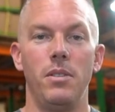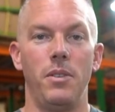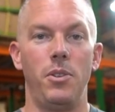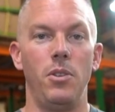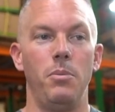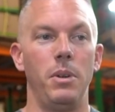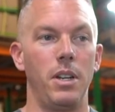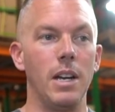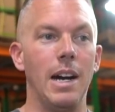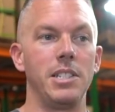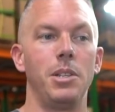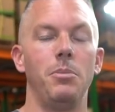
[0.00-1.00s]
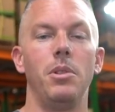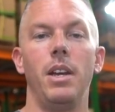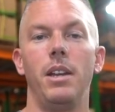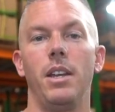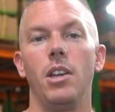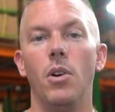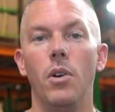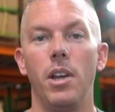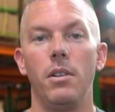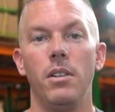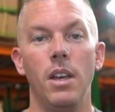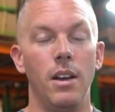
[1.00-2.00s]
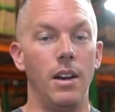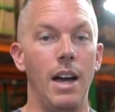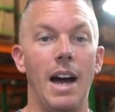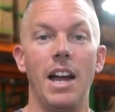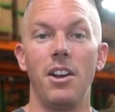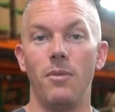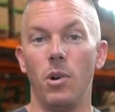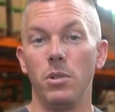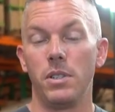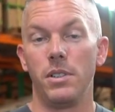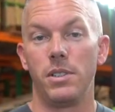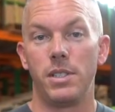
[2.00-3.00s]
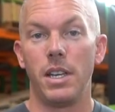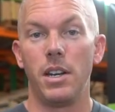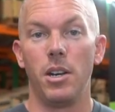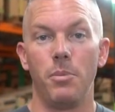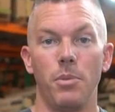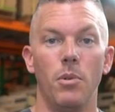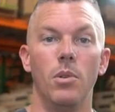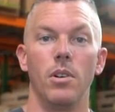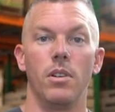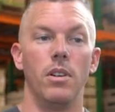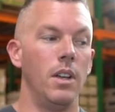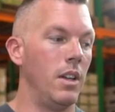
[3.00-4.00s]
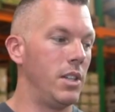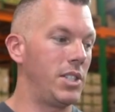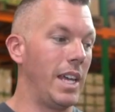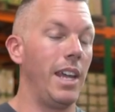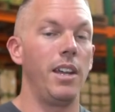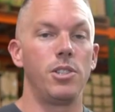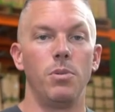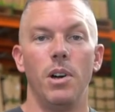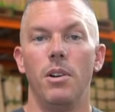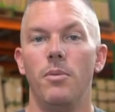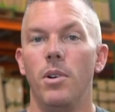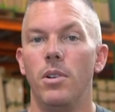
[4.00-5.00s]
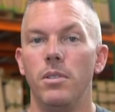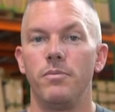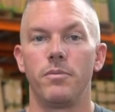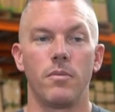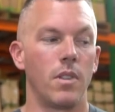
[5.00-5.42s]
If you've been contemplating going a higher voltage setup or staying 12 volt.